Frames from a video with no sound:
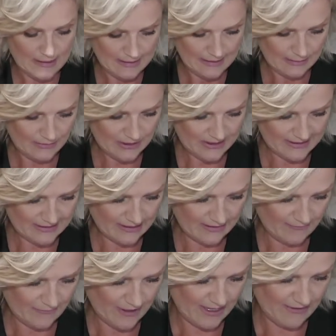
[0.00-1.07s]
Let me just see
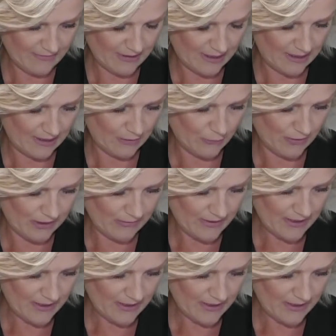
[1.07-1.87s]
if I have it here with me